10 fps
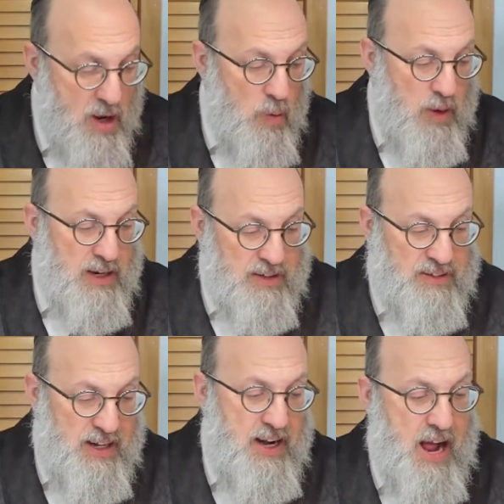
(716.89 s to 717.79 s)
We're going to
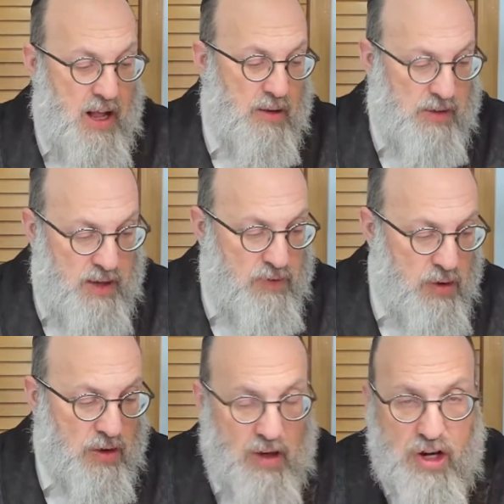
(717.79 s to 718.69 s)
see, I'll give
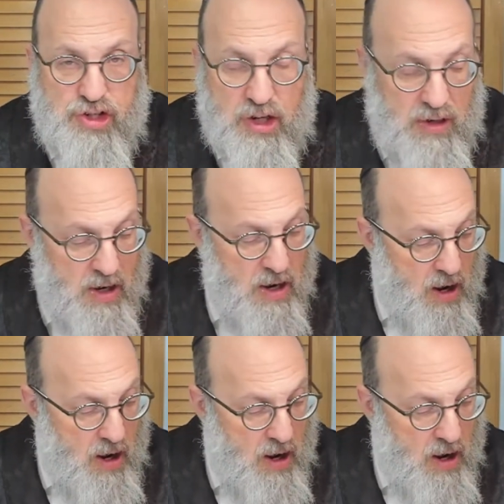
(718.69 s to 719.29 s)
you the Lashon